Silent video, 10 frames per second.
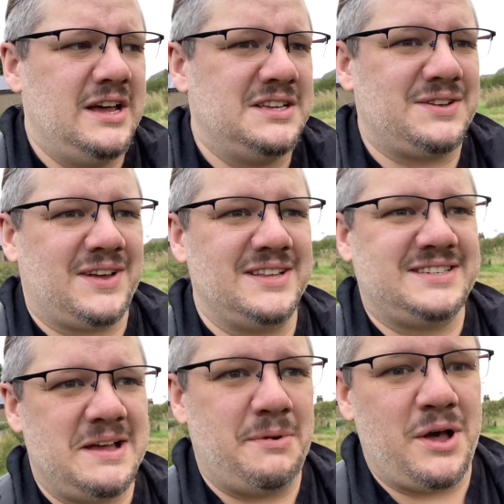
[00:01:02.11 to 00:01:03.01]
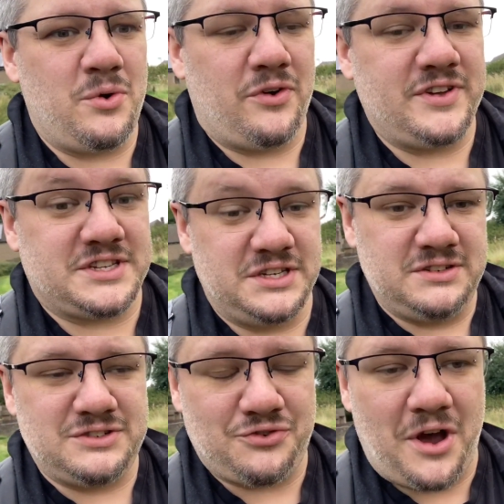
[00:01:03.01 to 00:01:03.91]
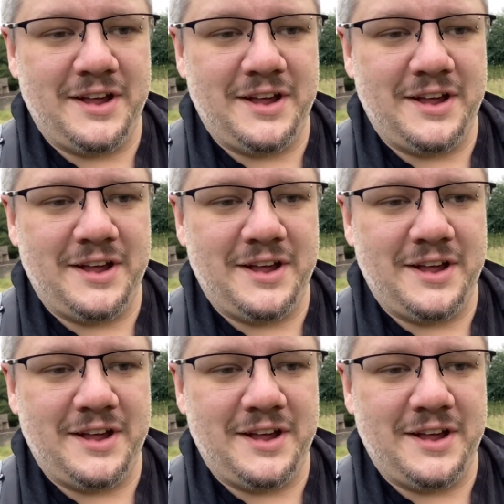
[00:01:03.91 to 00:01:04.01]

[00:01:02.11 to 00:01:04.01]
so I can sit in my own office and try